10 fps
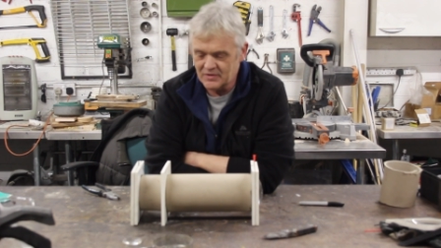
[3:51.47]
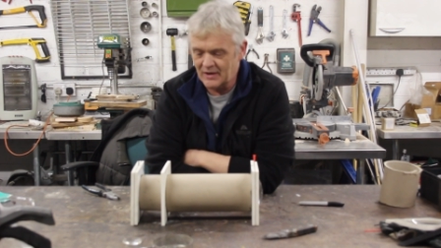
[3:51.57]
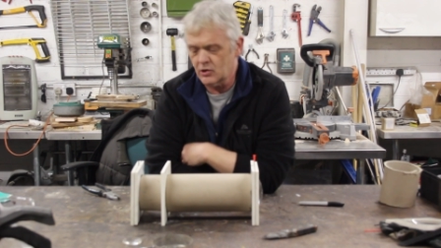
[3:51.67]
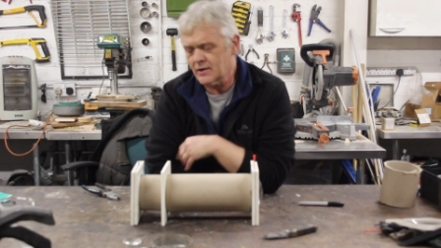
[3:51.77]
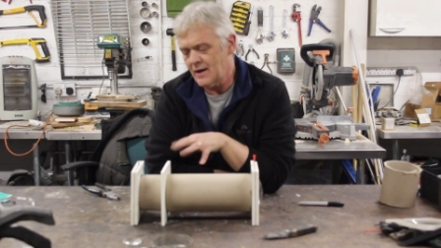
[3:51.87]

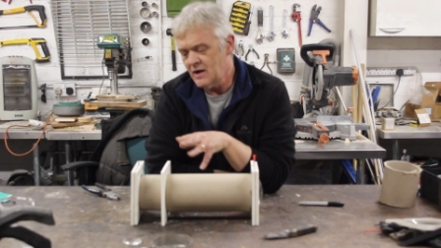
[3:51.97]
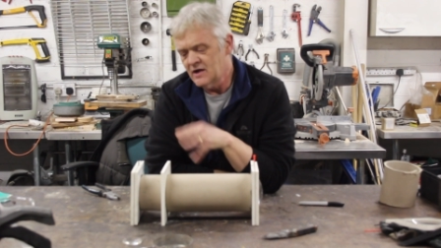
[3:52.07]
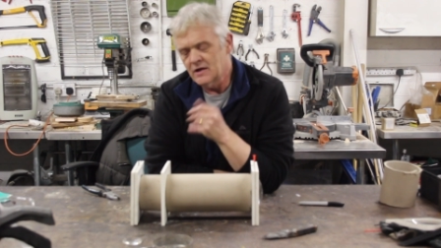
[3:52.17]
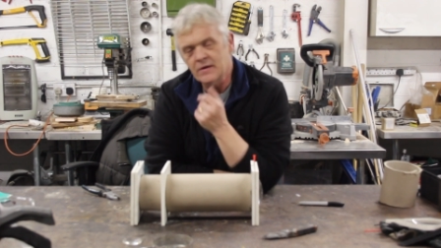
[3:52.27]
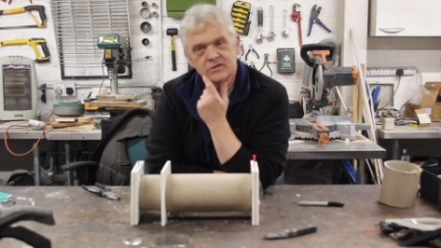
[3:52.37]
Now, okay,
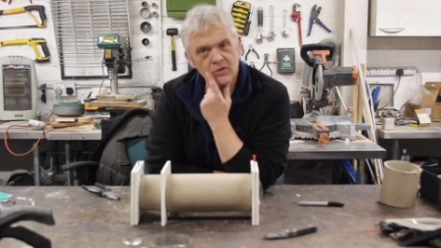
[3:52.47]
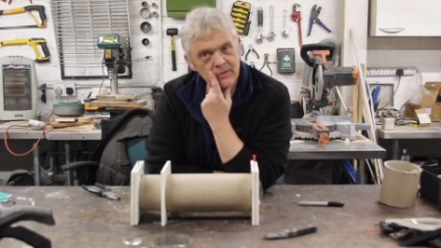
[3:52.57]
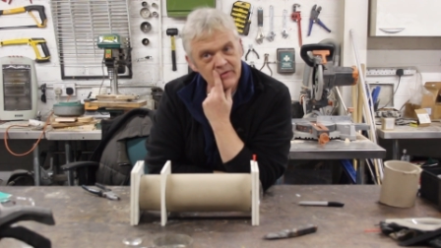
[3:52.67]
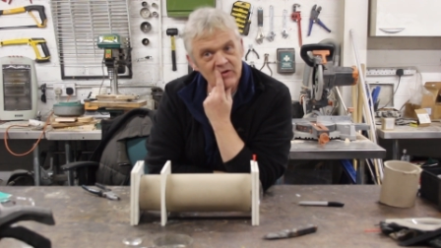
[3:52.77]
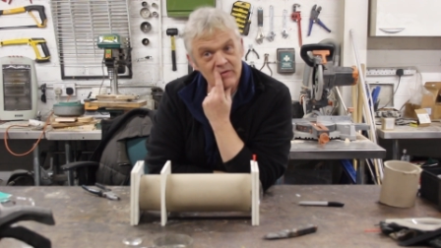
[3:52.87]
it's
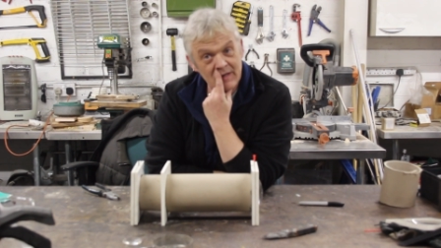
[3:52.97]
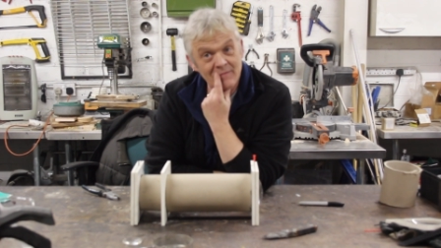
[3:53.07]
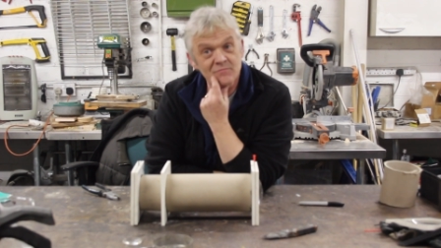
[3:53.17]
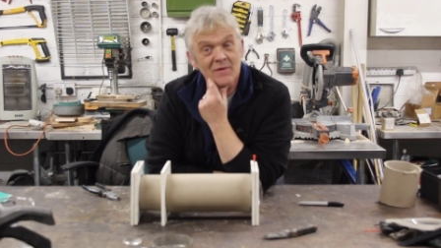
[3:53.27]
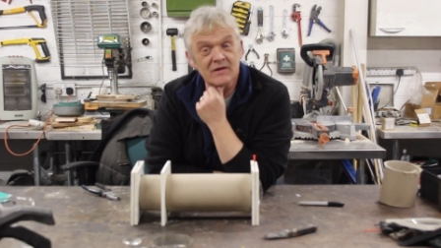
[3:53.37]
only a two
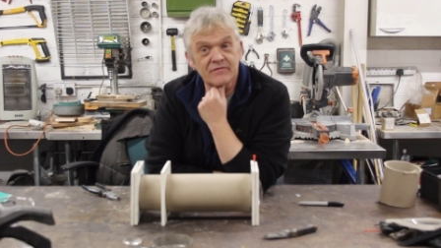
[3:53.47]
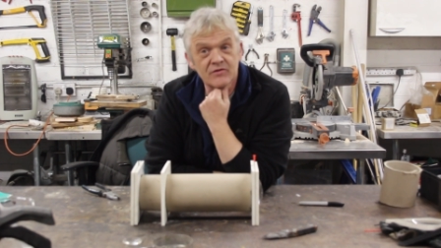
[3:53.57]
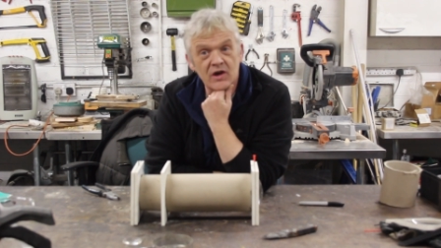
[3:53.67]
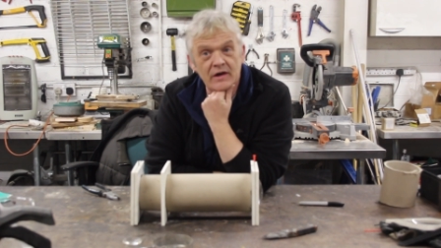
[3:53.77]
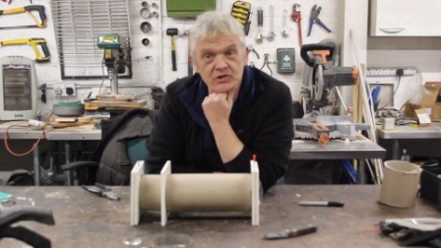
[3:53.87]
times
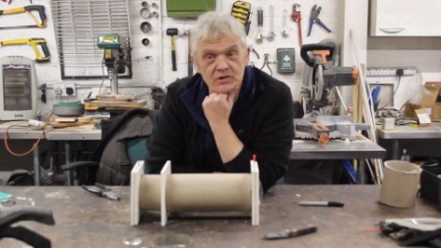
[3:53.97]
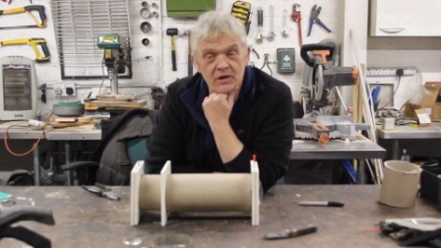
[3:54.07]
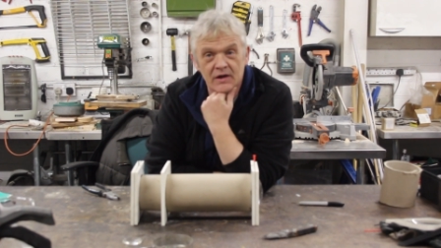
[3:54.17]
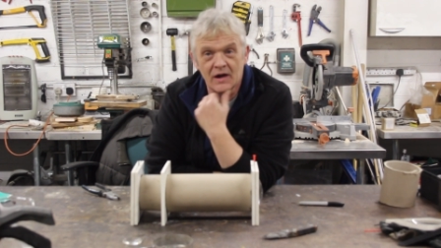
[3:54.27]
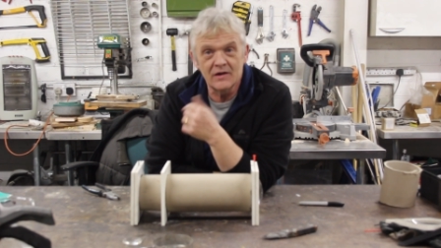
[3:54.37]
magnification
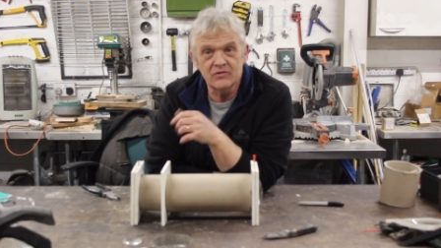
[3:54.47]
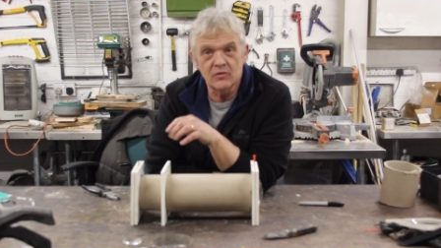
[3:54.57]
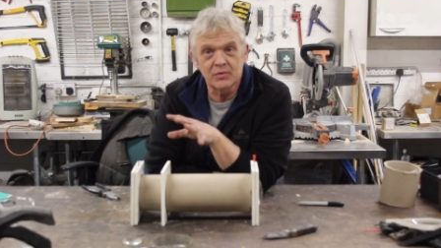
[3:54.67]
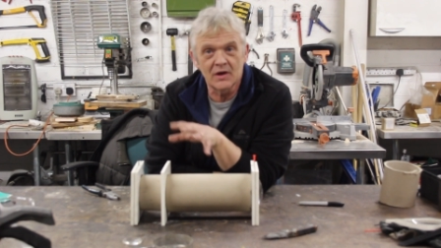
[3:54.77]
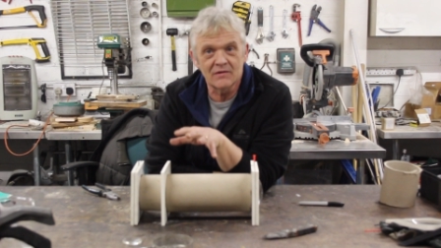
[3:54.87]
and I need
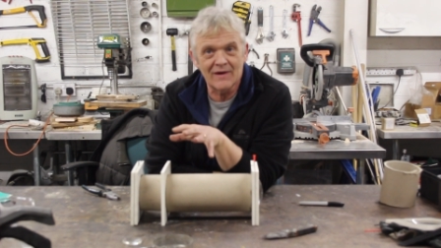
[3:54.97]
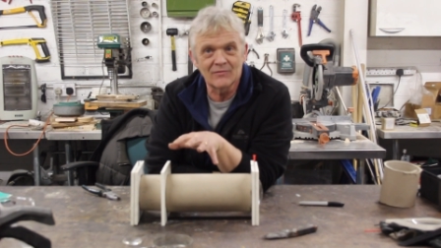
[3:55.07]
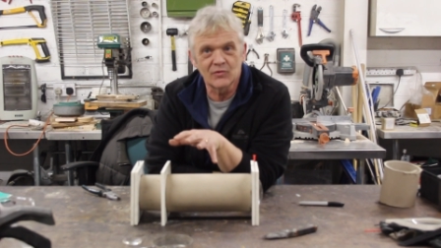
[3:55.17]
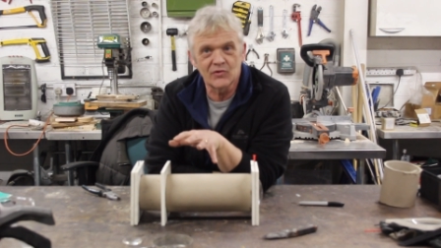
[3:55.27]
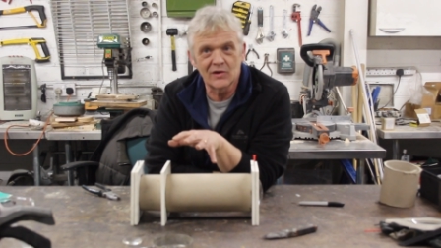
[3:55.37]
to play
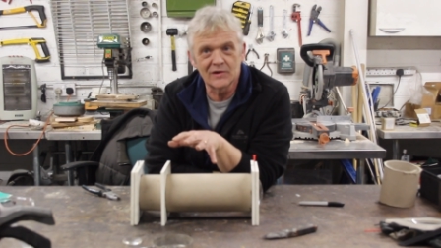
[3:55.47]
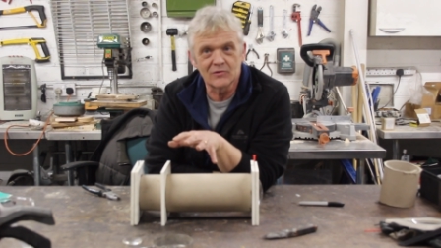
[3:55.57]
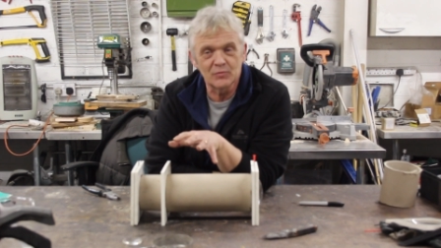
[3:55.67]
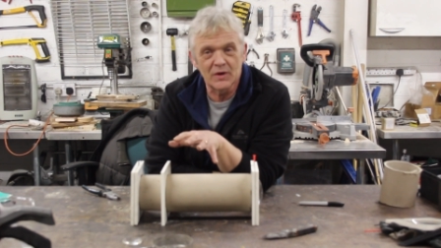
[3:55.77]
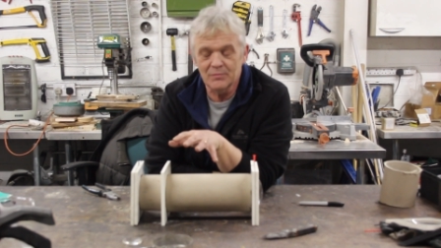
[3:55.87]
around with it a
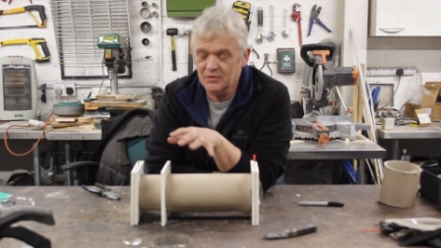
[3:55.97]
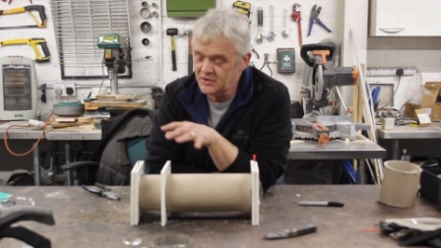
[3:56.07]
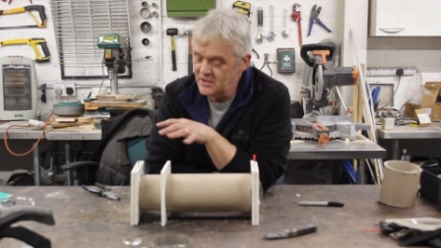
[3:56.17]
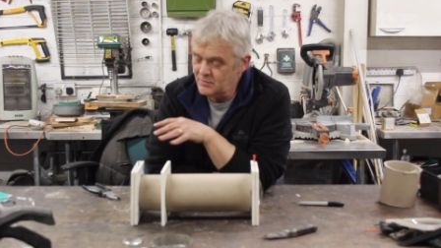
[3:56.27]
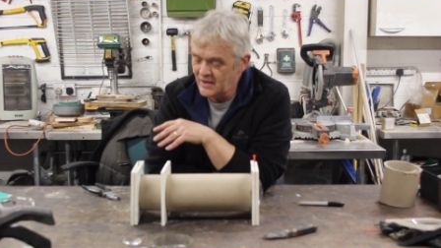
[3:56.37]
little bit, but
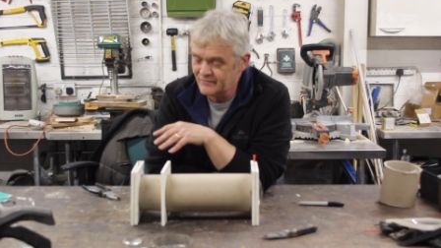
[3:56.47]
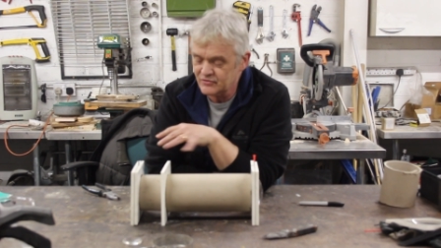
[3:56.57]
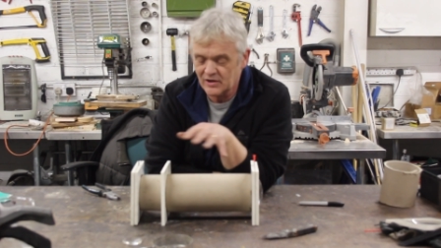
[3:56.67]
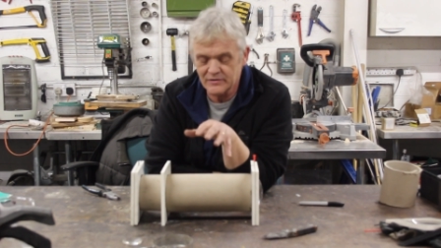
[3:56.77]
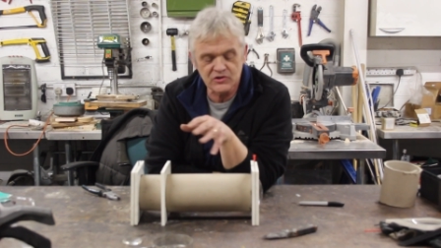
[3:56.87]
here we have a
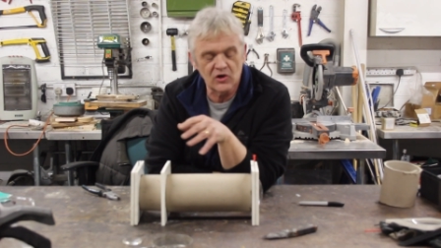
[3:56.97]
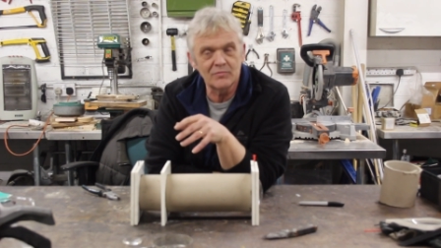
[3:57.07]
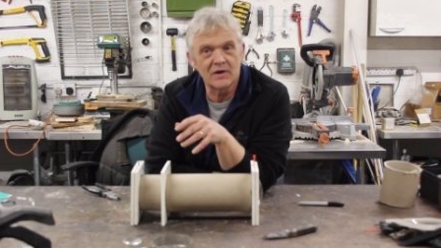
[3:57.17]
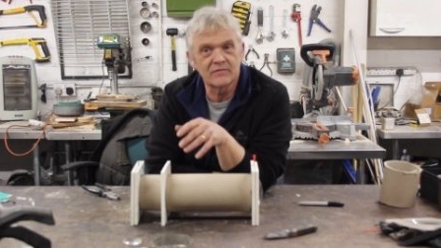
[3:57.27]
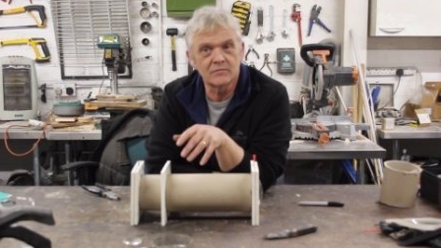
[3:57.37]

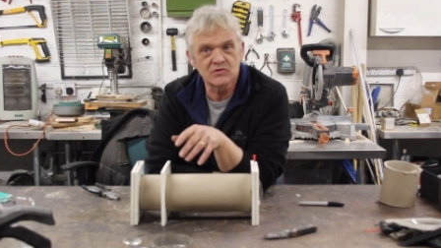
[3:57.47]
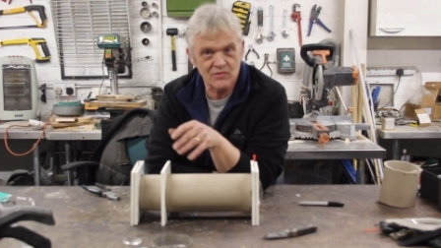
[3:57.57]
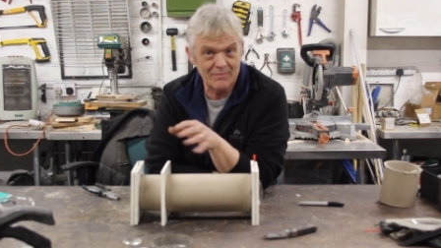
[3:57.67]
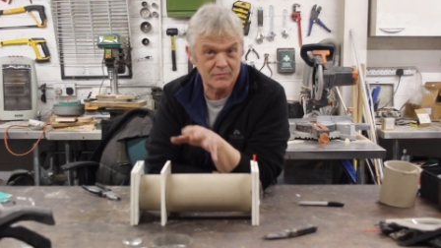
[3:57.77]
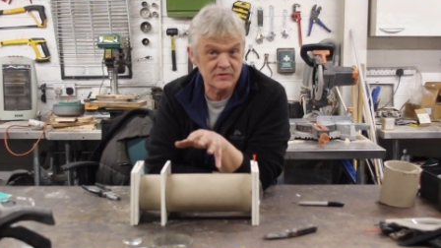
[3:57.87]
telescope made from
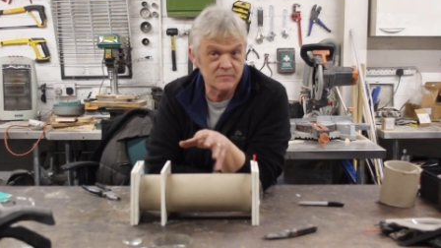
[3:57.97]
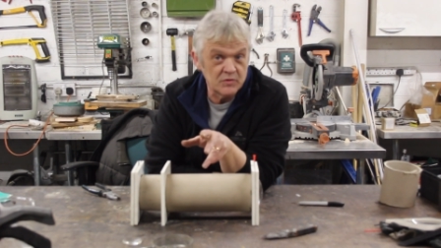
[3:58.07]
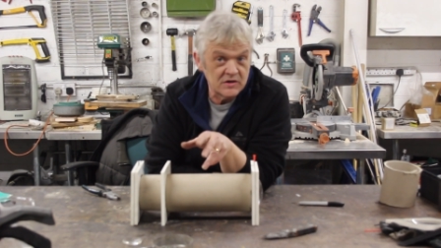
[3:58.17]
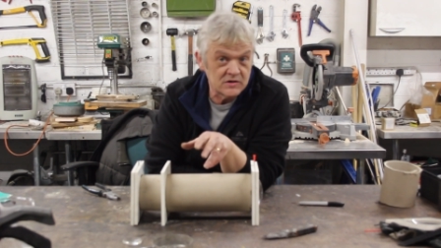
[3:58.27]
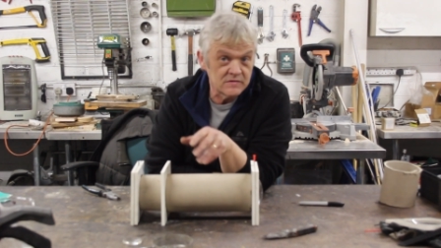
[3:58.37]
scrap bits and
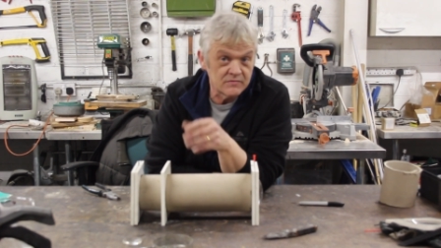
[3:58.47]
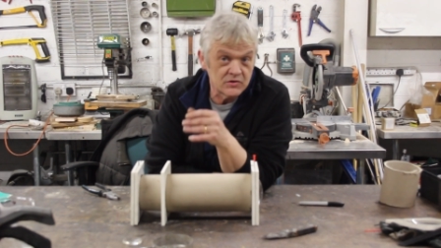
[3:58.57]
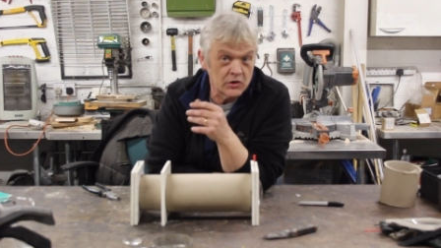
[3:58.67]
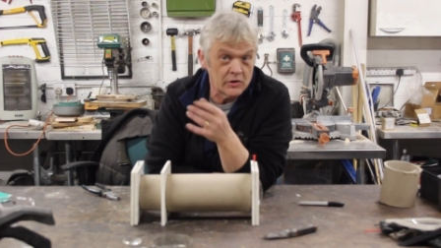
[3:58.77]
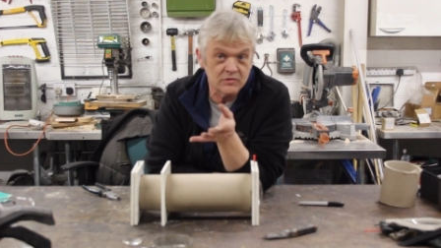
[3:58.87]
pieces for
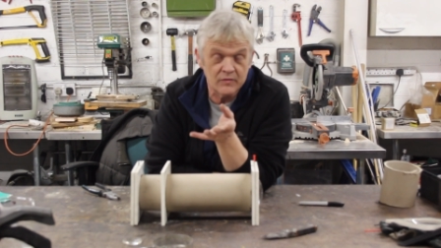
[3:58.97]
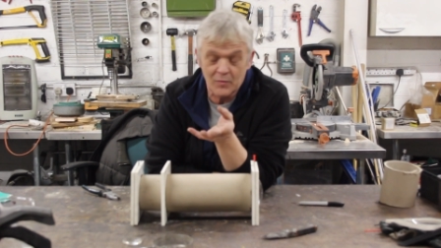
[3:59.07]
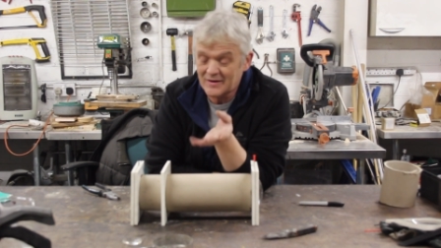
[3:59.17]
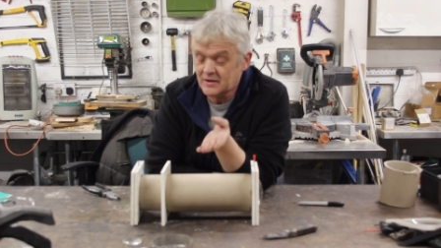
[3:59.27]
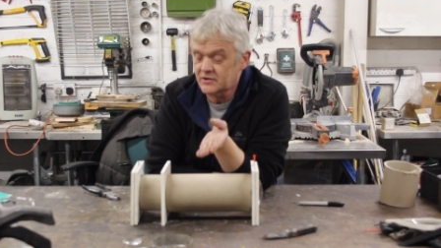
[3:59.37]
the cost of
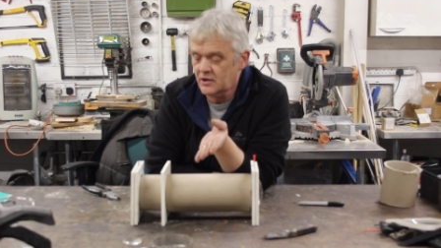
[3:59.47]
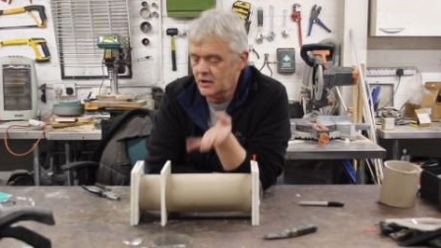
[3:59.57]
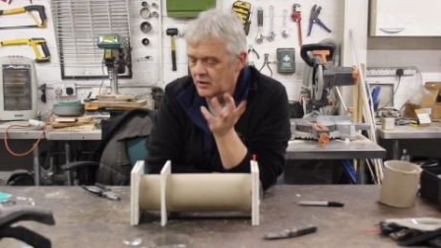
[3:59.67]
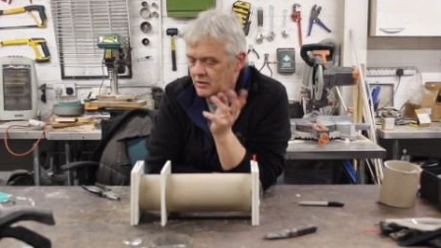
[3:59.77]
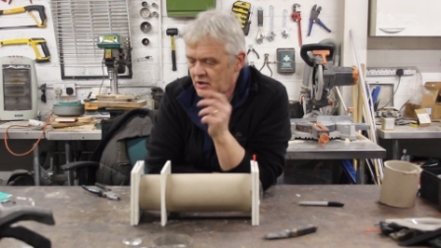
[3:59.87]
about, I
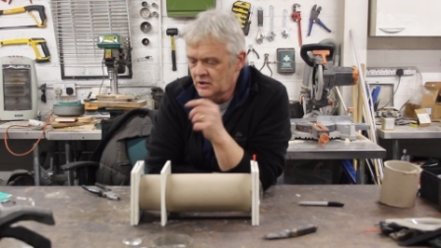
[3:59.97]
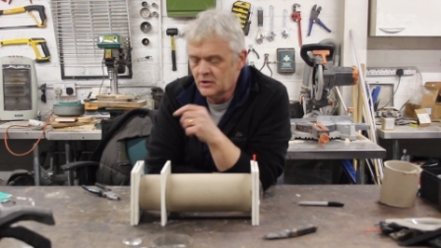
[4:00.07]
don't know,